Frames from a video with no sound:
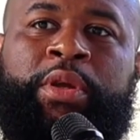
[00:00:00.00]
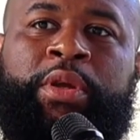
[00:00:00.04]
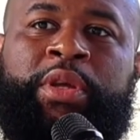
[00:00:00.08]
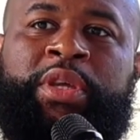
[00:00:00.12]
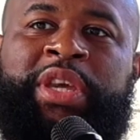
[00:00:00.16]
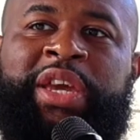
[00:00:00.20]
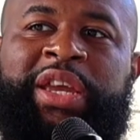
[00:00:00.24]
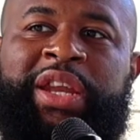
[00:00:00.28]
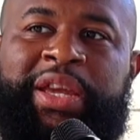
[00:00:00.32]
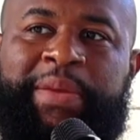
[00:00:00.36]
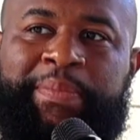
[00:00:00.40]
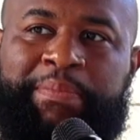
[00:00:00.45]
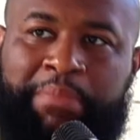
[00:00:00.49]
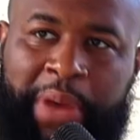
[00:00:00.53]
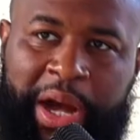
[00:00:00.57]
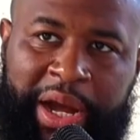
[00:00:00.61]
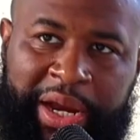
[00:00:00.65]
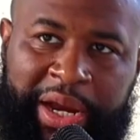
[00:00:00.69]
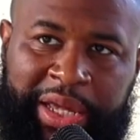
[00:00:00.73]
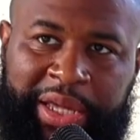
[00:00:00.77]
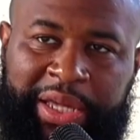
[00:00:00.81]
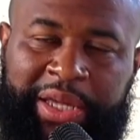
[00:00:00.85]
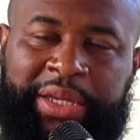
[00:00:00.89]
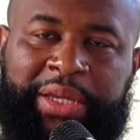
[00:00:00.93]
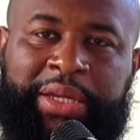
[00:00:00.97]
getting
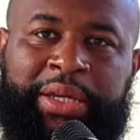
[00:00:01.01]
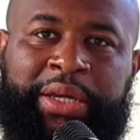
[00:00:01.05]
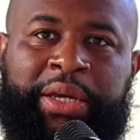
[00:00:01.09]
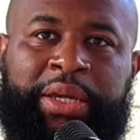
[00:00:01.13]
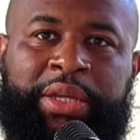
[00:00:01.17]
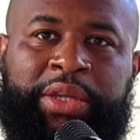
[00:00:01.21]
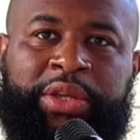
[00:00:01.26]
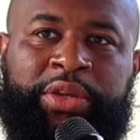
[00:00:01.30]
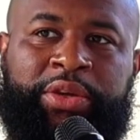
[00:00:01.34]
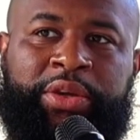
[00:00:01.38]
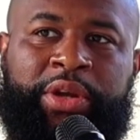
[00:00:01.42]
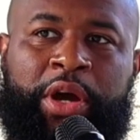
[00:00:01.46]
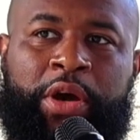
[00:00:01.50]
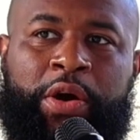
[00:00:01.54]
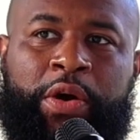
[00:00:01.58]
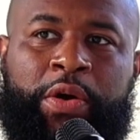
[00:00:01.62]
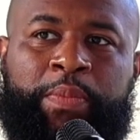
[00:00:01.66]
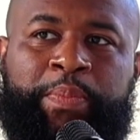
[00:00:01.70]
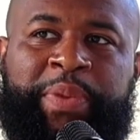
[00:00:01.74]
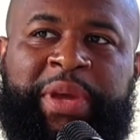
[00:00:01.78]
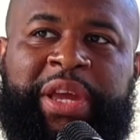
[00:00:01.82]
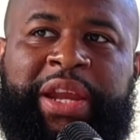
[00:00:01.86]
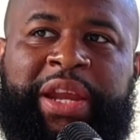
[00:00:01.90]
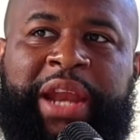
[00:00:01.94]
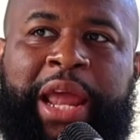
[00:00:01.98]
money, you know,
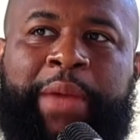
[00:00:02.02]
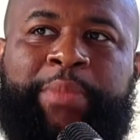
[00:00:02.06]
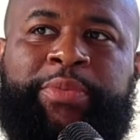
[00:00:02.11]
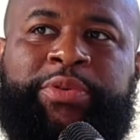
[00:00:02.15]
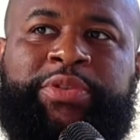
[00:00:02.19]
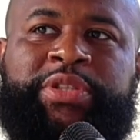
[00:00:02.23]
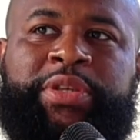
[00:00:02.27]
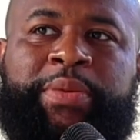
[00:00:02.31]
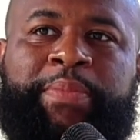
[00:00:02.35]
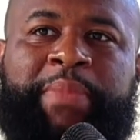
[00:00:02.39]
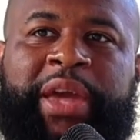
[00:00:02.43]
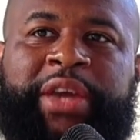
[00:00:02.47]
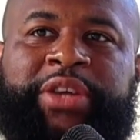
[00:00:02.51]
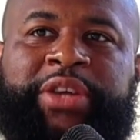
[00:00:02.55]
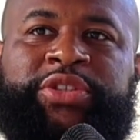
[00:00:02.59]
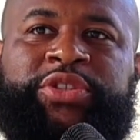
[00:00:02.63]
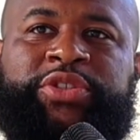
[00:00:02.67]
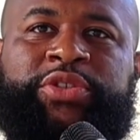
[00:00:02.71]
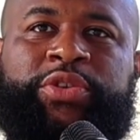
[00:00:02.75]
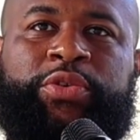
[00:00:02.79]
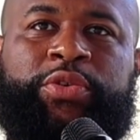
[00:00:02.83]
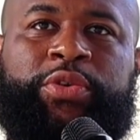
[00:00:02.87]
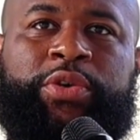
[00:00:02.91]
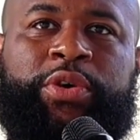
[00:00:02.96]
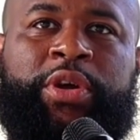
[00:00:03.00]
being able to make
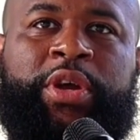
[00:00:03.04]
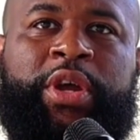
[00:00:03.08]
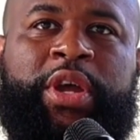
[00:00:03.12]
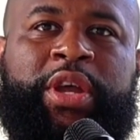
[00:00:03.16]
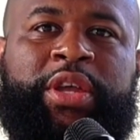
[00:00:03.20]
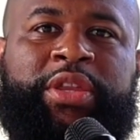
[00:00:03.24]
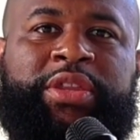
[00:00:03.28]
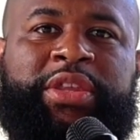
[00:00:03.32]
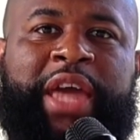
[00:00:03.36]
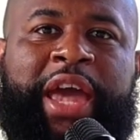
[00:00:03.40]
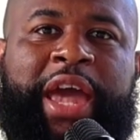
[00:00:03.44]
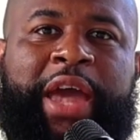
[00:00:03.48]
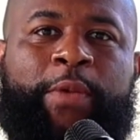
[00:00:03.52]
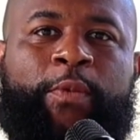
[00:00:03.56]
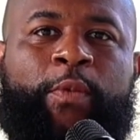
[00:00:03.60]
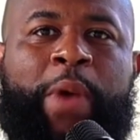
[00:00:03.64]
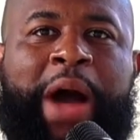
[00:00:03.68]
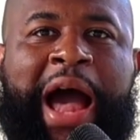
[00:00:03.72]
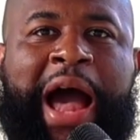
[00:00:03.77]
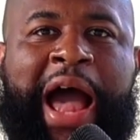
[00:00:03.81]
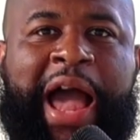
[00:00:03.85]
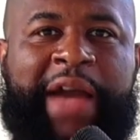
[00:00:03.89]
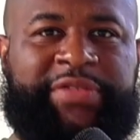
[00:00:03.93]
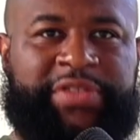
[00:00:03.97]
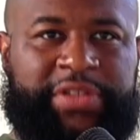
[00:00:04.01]
sure that
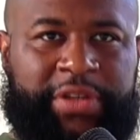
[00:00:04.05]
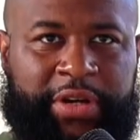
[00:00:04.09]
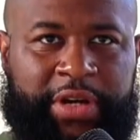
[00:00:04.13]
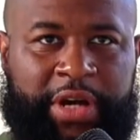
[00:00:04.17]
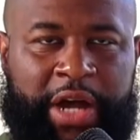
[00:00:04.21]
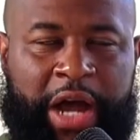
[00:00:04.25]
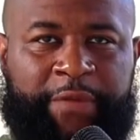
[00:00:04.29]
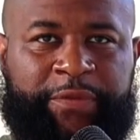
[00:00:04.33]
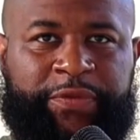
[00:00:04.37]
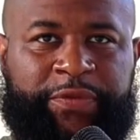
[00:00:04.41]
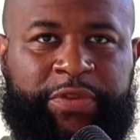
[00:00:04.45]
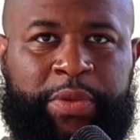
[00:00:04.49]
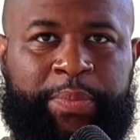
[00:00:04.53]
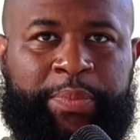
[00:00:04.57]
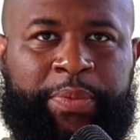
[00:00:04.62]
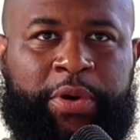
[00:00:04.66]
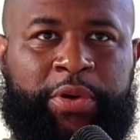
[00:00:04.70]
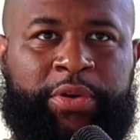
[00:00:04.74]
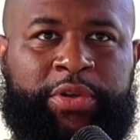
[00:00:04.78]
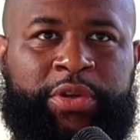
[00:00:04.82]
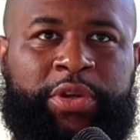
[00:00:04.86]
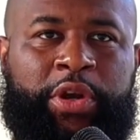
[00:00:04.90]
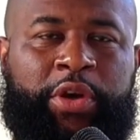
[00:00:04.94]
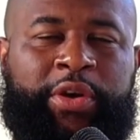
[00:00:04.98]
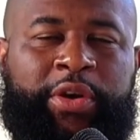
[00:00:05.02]
wives are
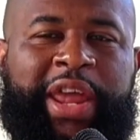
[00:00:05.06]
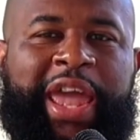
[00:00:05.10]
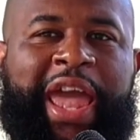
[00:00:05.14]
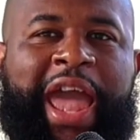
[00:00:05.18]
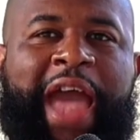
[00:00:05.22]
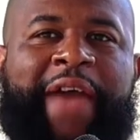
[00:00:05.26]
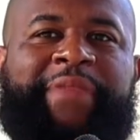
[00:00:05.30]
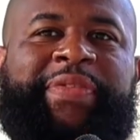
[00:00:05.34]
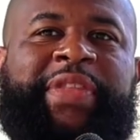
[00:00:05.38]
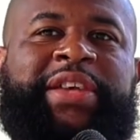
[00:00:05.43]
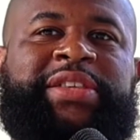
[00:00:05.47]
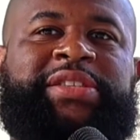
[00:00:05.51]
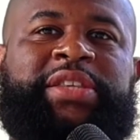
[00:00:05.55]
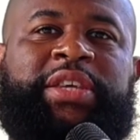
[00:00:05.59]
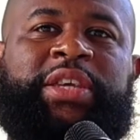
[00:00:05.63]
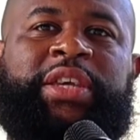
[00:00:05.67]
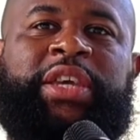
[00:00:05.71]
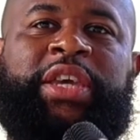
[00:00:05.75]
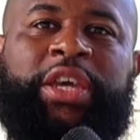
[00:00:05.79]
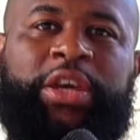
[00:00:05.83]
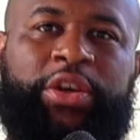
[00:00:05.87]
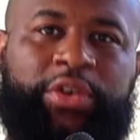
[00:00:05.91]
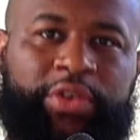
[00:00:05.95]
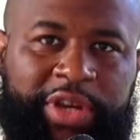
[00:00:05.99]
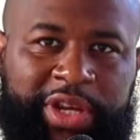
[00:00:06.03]
comfortable, you know, they have that
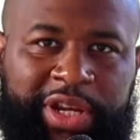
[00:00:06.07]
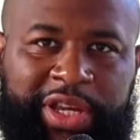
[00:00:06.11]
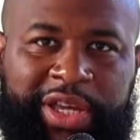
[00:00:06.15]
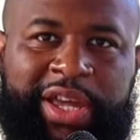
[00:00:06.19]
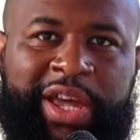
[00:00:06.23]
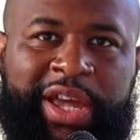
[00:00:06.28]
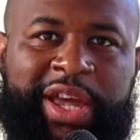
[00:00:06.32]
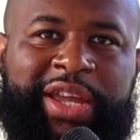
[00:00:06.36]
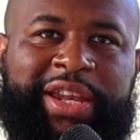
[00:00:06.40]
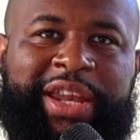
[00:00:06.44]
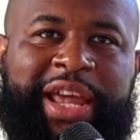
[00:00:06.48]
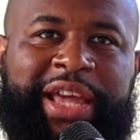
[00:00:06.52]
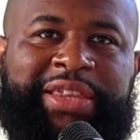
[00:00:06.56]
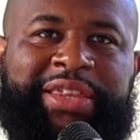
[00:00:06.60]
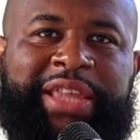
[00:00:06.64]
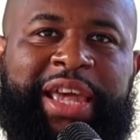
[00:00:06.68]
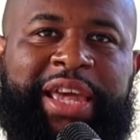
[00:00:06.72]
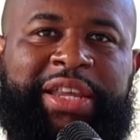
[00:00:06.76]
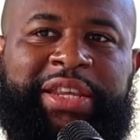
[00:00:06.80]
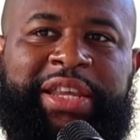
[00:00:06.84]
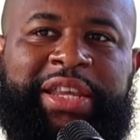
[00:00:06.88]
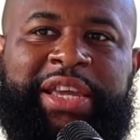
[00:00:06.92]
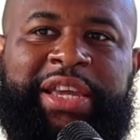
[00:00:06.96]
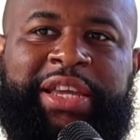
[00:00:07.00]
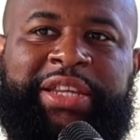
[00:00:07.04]
security that they
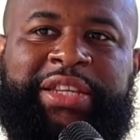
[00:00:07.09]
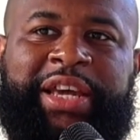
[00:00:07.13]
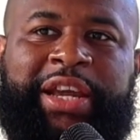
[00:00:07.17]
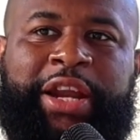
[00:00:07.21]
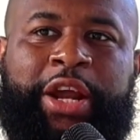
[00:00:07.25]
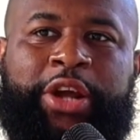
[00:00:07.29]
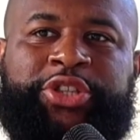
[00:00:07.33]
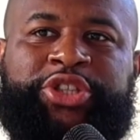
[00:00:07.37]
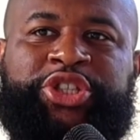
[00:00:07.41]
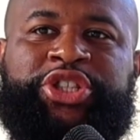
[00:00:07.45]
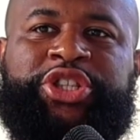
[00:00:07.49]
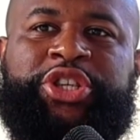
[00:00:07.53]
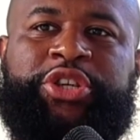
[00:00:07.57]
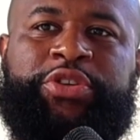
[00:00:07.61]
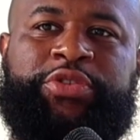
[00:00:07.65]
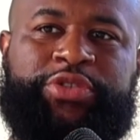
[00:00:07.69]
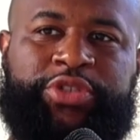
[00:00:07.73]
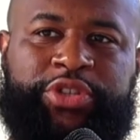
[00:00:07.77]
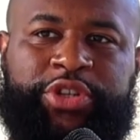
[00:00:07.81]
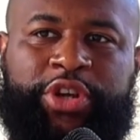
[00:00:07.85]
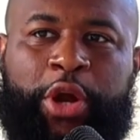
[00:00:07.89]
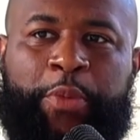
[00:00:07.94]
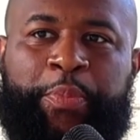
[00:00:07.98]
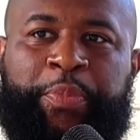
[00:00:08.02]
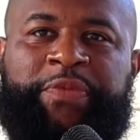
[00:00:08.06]
need, that our
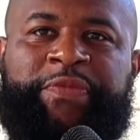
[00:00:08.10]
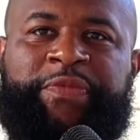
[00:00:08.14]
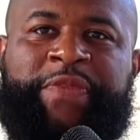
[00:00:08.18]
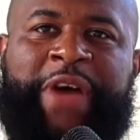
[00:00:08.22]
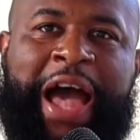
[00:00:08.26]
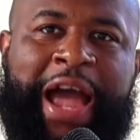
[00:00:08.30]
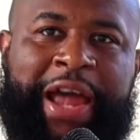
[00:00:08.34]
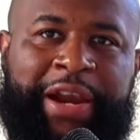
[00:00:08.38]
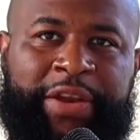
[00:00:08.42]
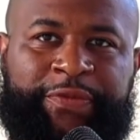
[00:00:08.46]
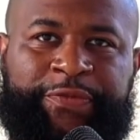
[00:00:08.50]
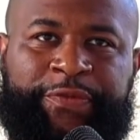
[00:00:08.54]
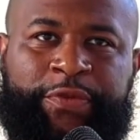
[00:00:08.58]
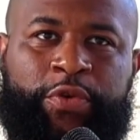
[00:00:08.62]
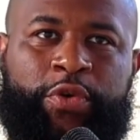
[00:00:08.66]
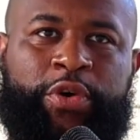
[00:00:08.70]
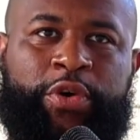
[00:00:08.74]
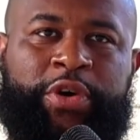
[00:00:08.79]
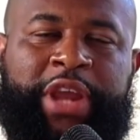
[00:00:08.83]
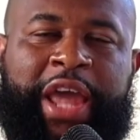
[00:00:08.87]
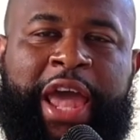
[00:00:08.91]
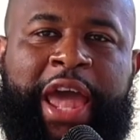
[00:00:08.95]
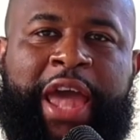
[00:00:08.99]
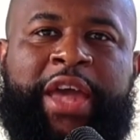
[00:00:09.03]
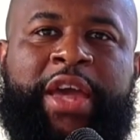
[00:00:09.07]
children are provided for,
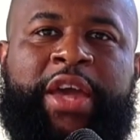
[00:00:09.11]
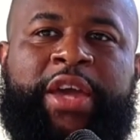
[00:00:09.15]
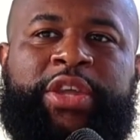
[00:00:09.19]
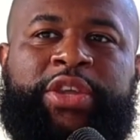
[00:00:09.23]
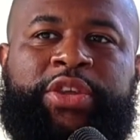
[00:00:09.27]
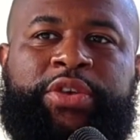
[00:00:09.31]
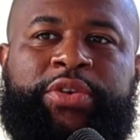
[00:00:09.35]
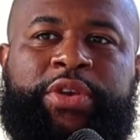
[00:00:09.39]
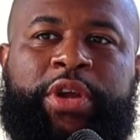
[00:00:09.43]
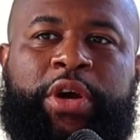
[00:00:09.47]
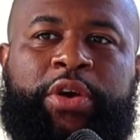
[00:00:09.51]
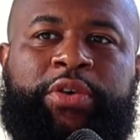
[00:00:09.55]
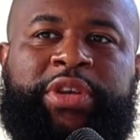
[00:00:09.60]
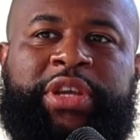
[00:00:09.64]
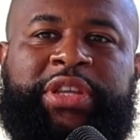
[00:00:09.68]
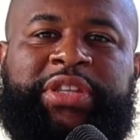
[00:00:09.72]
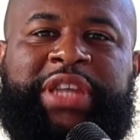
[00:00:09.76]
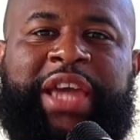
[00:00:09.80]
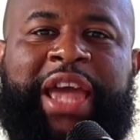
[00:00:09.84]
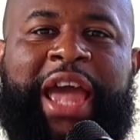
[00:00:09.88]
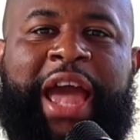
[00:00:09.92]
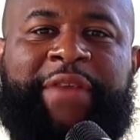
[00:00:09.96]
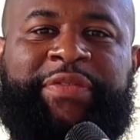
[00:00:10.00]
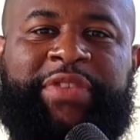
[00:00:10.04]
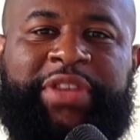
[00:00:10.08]
that, you know, that
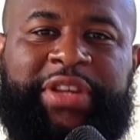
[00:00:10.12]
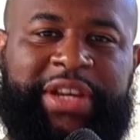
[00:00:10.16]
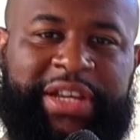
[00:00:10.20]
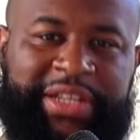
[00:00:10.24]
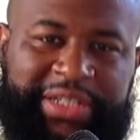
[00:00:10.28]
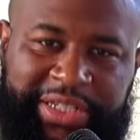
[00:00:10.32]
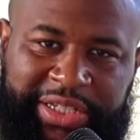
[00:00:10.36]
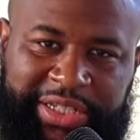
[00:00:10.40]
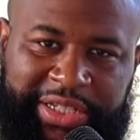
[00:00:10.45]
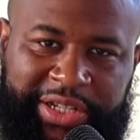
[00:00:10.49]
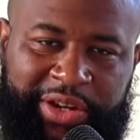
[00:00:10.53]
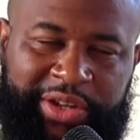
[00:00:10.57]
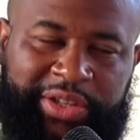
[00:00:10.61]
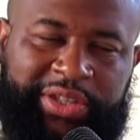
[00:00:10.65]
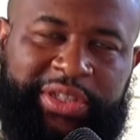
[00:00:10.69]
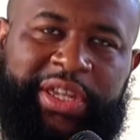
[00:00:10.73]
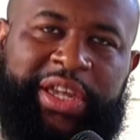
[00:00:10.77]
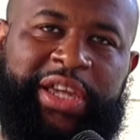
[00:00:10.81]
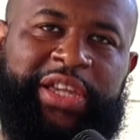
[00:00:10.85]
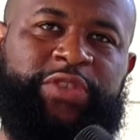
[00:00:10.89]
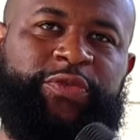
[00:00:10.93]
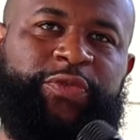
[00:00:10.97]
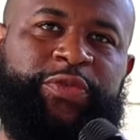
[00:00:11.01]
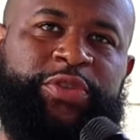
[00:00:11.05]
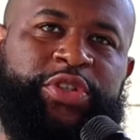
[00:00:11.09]
they have the necessary
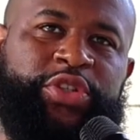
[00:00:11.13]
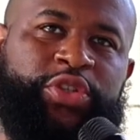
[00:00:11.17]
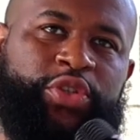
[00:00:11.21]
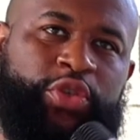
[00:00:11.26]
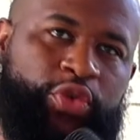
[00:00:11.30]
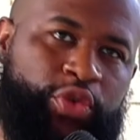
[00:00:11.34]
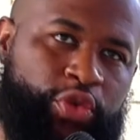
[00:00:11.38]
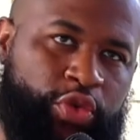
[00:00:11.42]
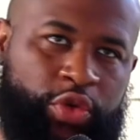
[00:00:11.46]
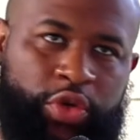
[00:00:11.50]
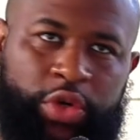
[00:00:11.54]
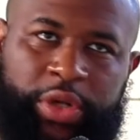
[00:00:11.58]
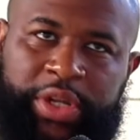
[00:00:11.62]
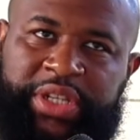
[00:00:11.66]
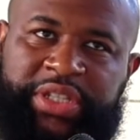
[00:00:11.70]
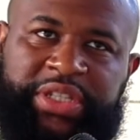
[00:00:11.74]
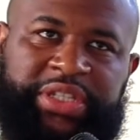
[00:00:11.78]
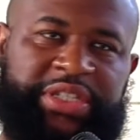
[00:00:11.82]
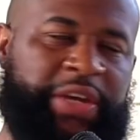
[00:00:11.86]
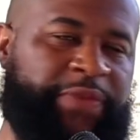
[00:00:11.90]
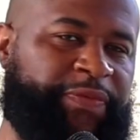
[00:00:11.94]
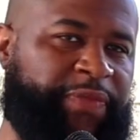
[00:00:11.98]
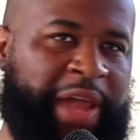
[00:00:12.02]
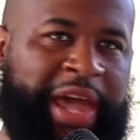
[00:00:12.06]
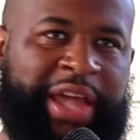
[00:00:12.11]
things for school and
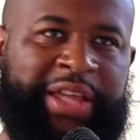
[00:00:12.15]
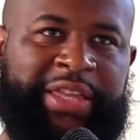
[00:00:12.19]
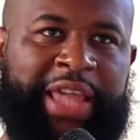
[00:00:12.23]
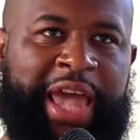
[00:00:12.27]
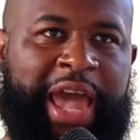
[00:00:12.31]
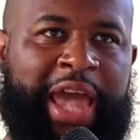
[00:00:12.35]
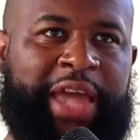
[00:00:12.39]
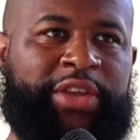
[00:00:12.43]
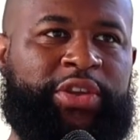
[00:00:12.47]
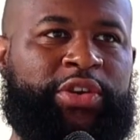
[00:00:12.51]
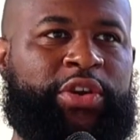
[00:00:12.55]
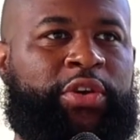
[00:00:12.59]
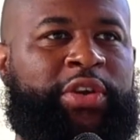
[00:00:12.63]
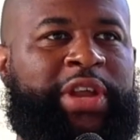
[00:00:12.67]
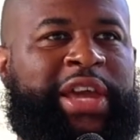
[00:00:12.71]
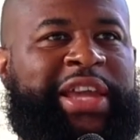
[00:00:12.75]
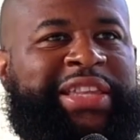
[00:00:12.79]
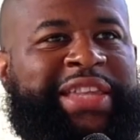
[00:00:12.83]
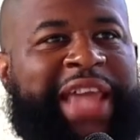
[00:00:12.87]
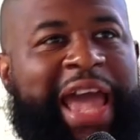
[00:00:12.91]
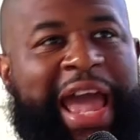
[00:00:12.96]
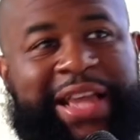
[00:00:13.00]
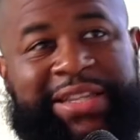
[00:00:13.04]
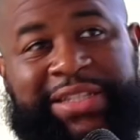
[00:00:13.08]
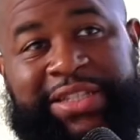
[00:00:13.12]
stuff like that. You know, like,
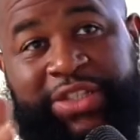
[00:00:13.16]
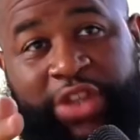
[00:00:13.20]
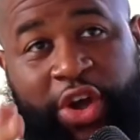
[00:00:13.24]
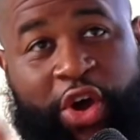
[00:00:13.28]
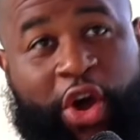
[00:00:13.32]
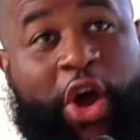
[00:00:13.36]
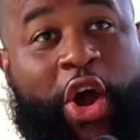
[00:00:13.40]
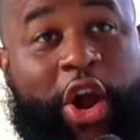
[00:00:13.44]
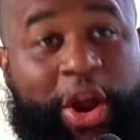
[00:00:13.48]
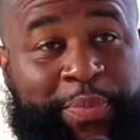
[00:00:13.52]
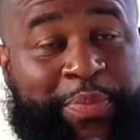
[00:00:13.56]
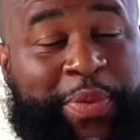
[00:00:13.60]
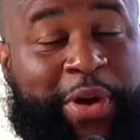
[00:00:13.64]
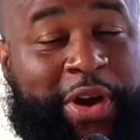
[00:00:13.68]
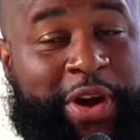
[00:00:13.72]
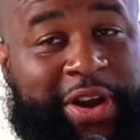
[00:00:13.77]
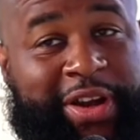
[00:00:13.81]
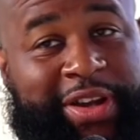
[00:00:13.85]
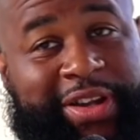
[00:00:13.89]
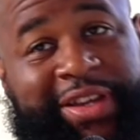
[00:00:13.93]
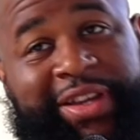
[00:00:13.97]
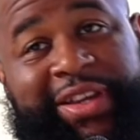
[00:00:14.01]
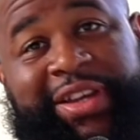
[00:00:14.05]
that's the hard part.